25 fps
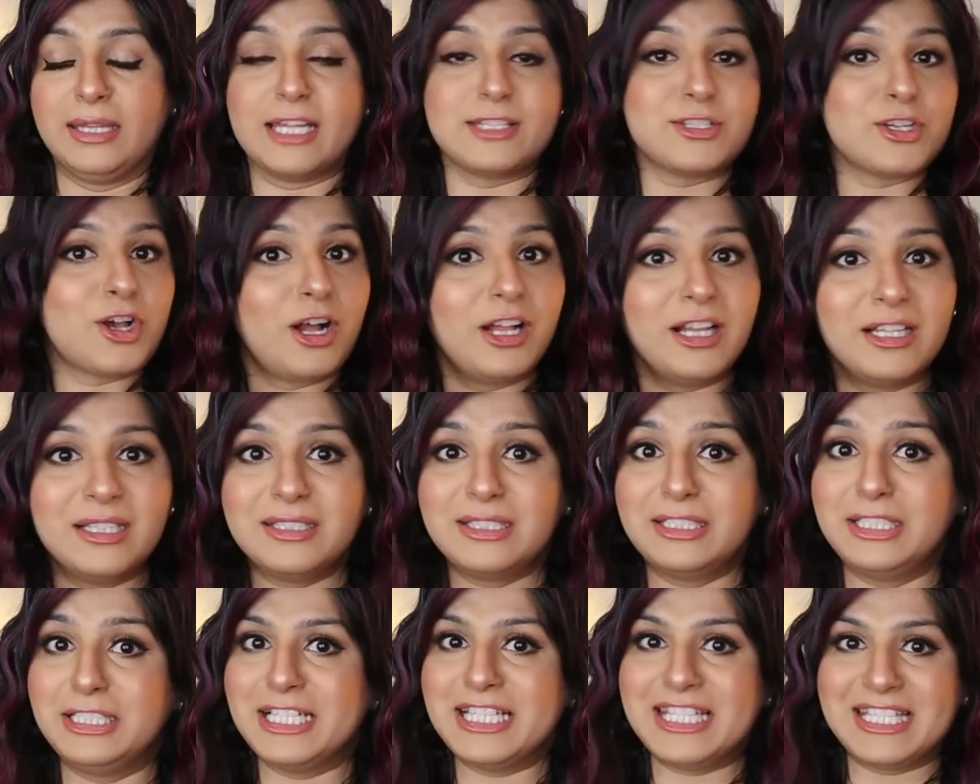That's
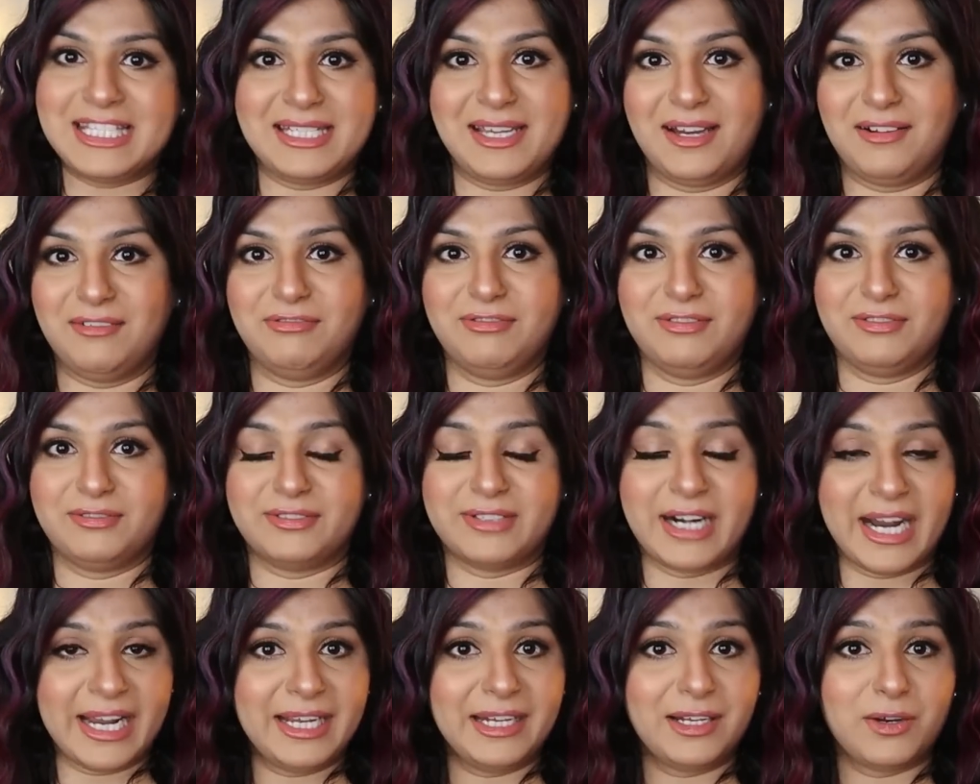all good stuff,
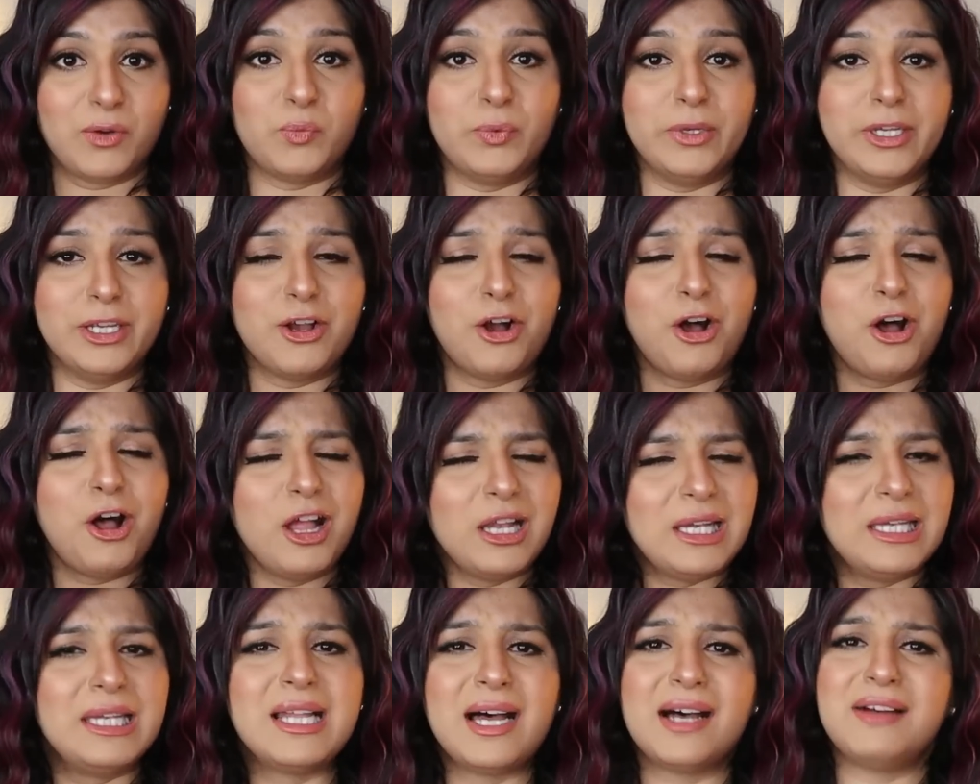right? We
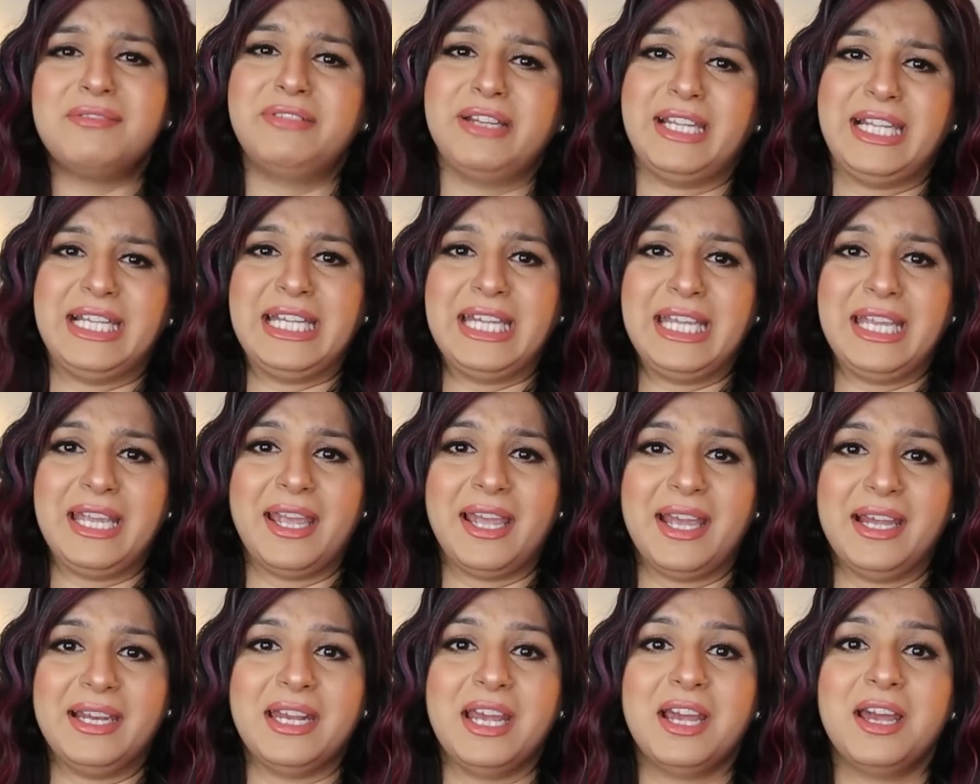all love
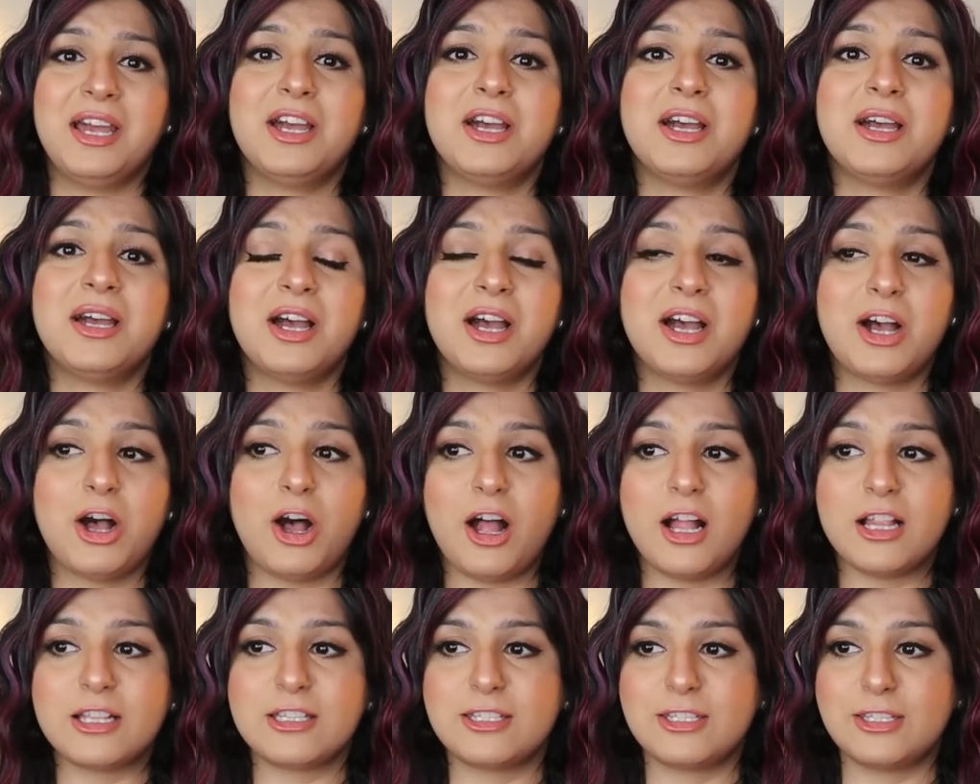eating it.
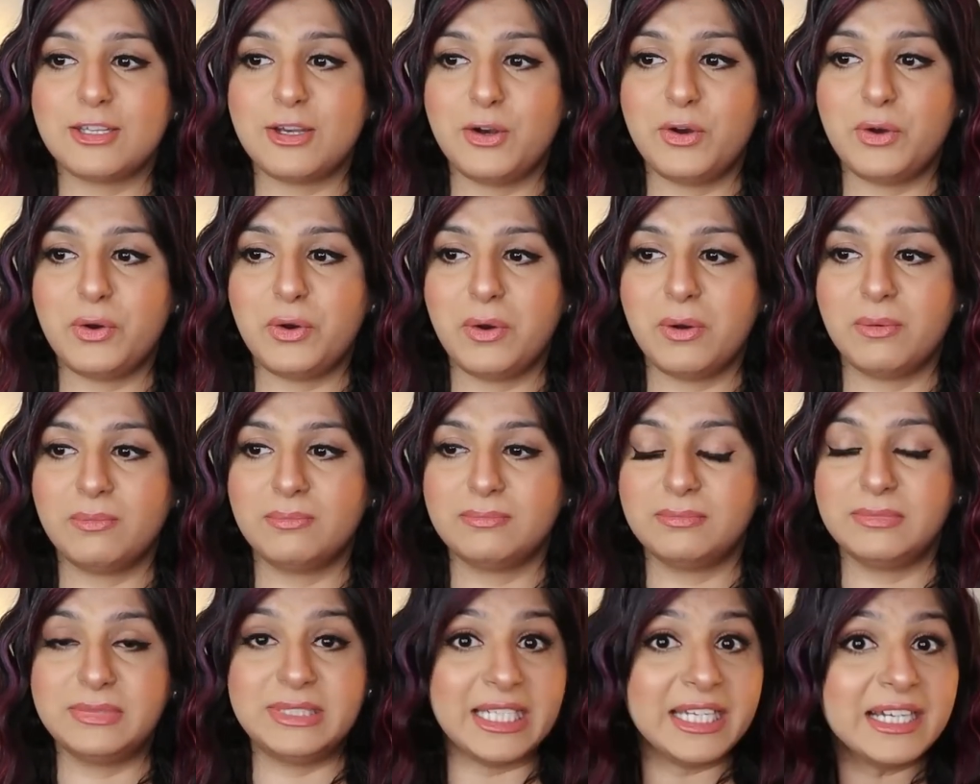Also,
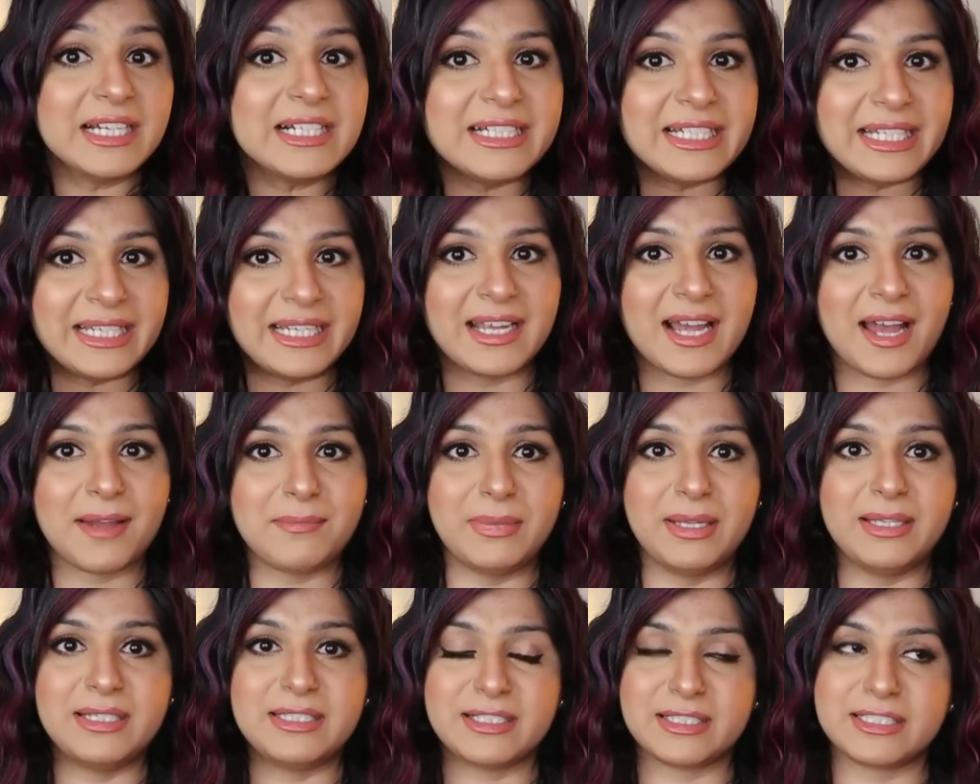dairy. I
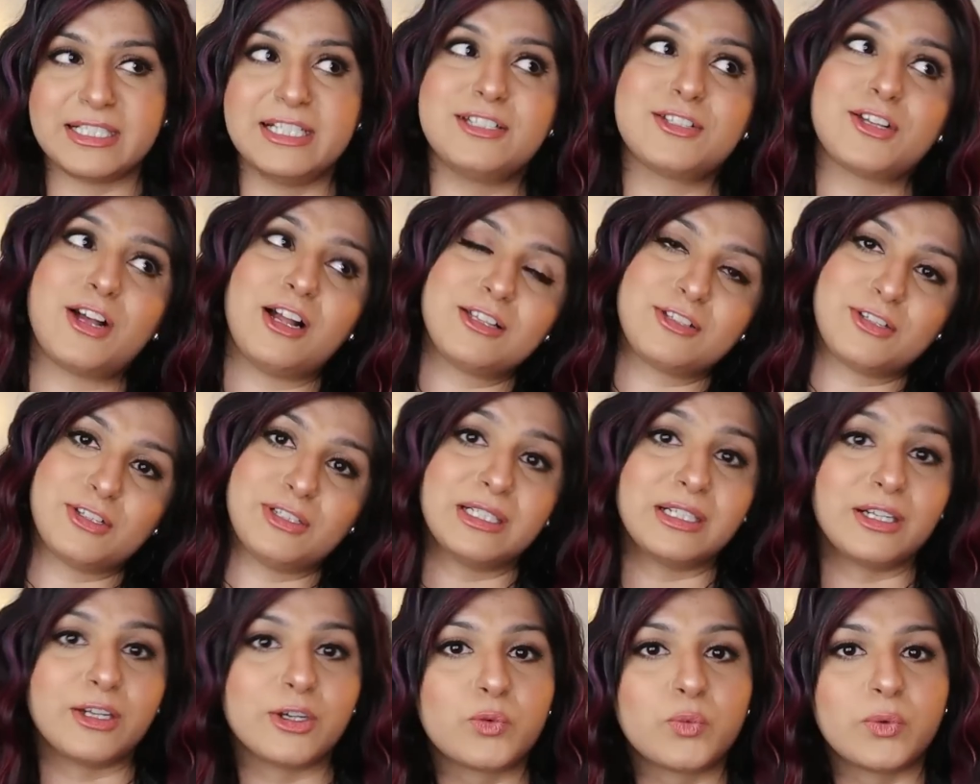mean, dairy is
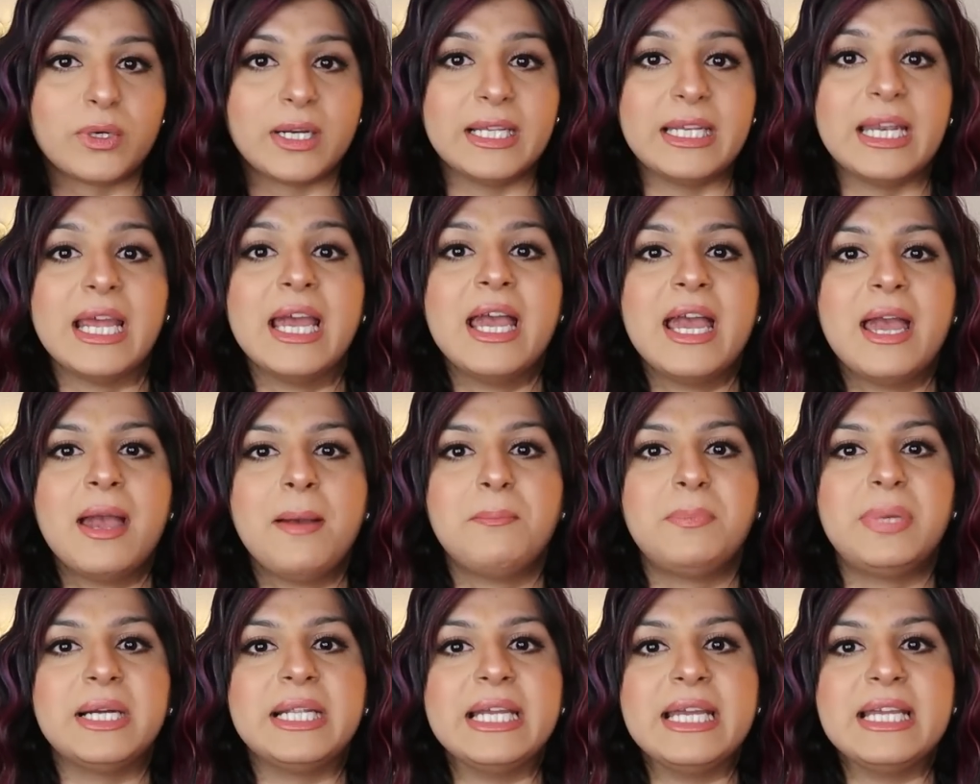also a good one,
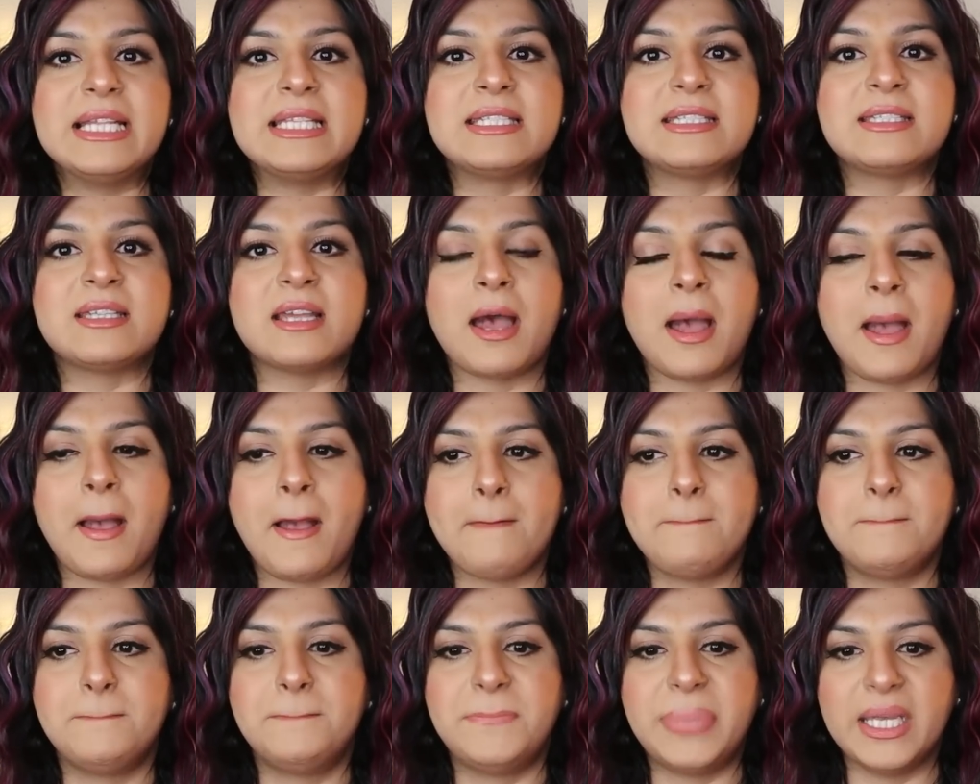but it's
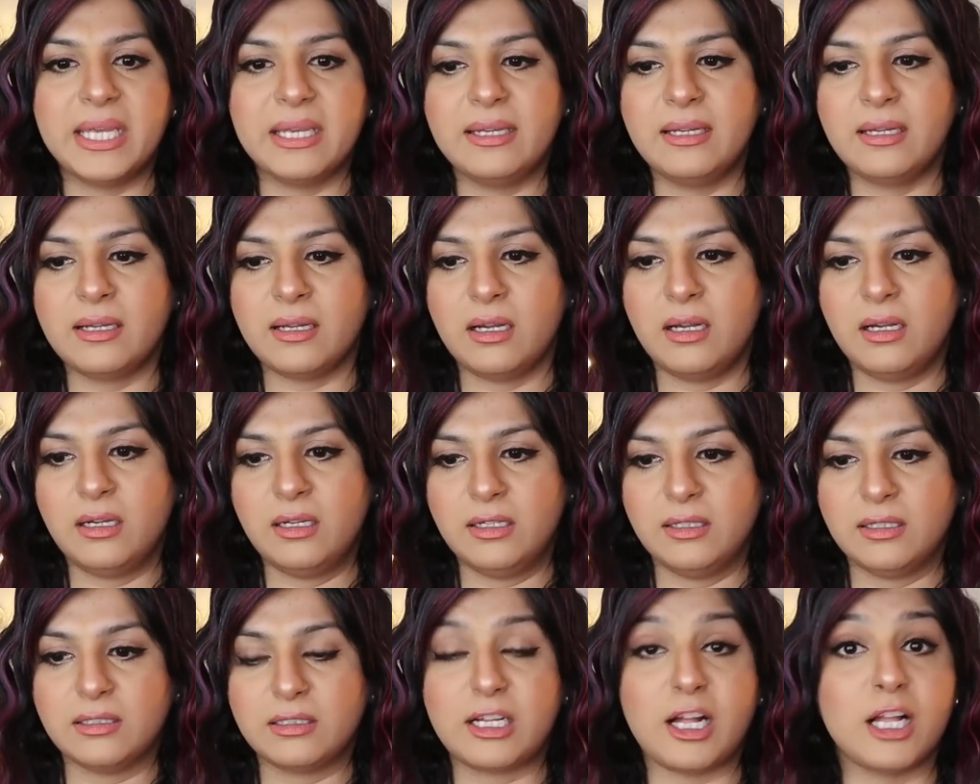a big
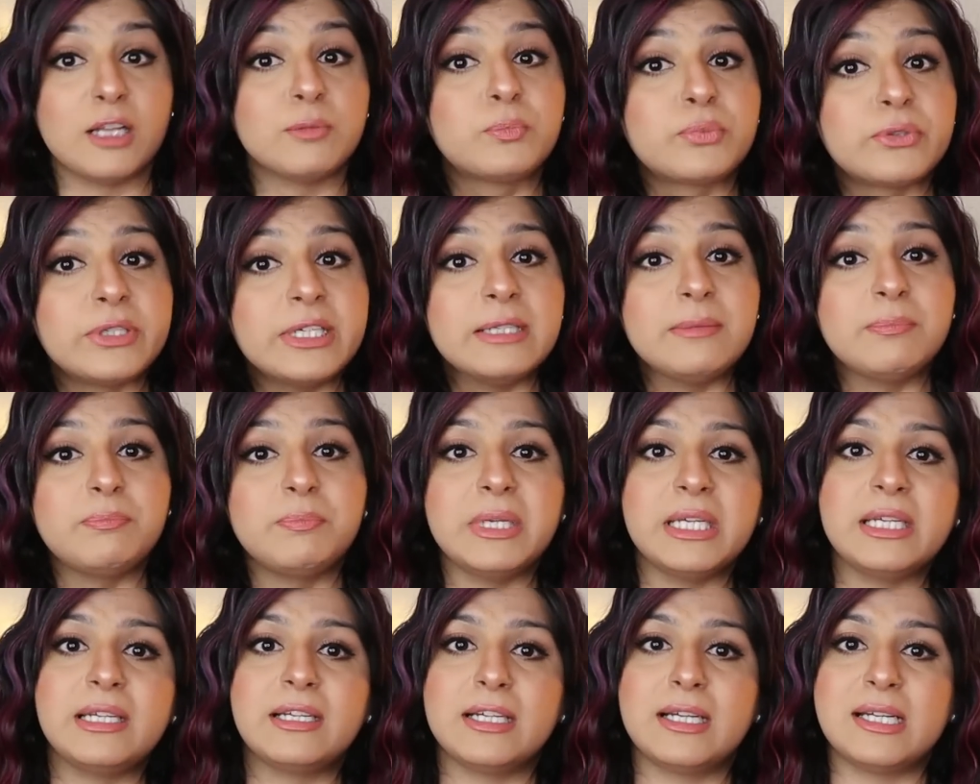culprit,
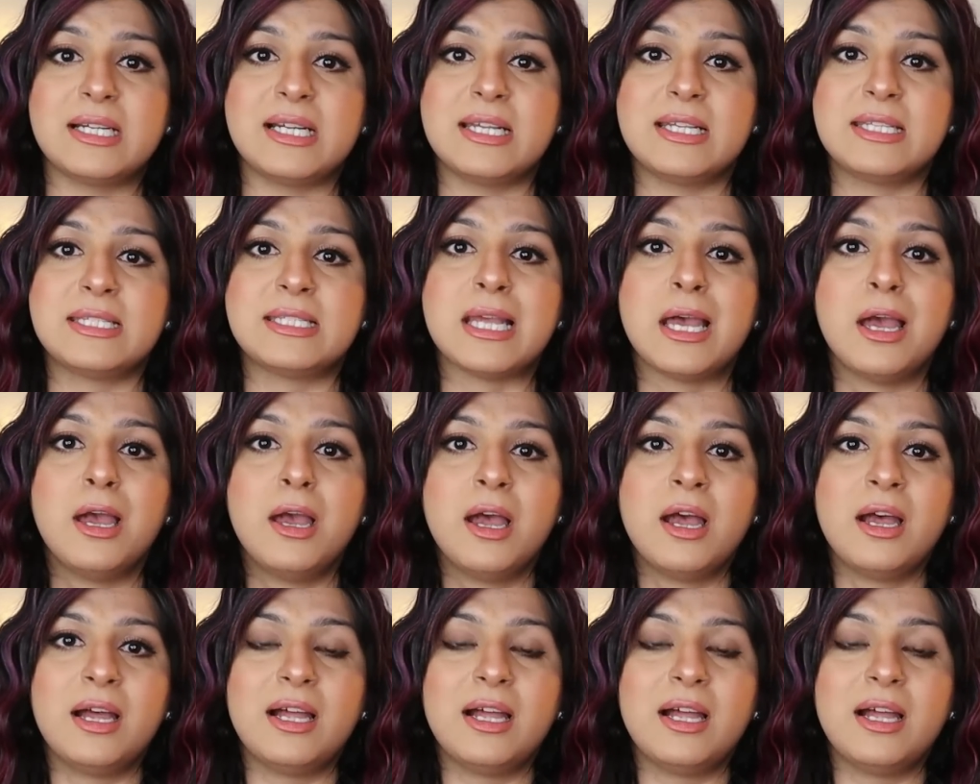because